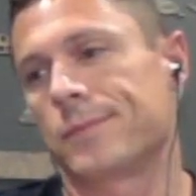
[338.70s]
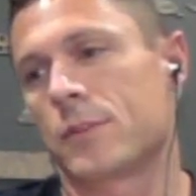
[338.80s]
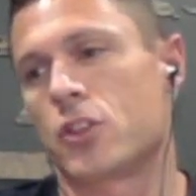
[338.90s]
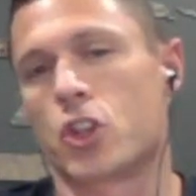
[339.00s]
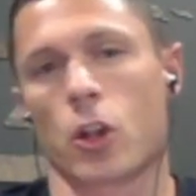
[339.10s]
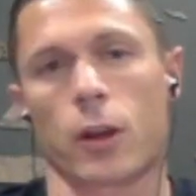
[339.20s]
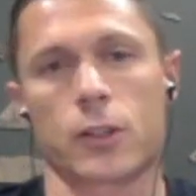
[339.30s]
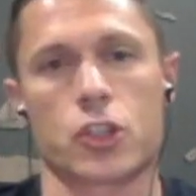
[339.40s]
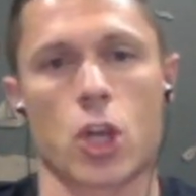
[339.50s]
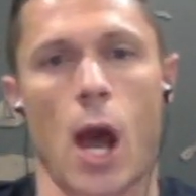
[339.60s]

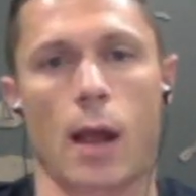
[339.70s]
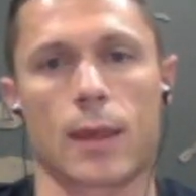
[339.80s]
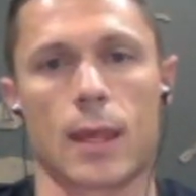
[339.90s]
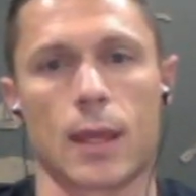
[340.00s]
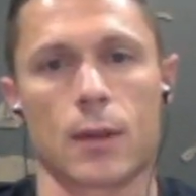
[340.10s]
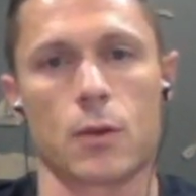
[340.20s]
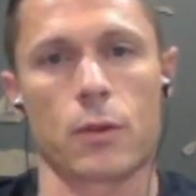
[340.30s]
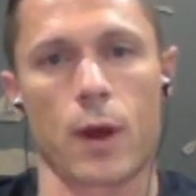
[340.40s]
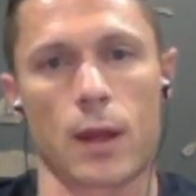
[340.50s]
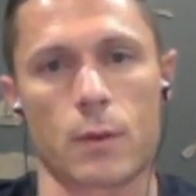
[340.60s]
jerk jock kid who
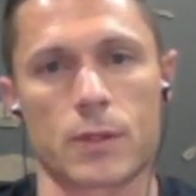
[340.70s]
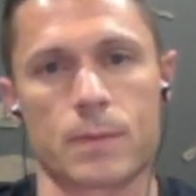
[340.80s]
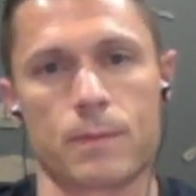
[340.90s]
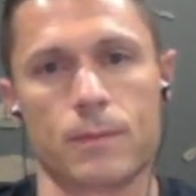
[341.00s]
thought he was,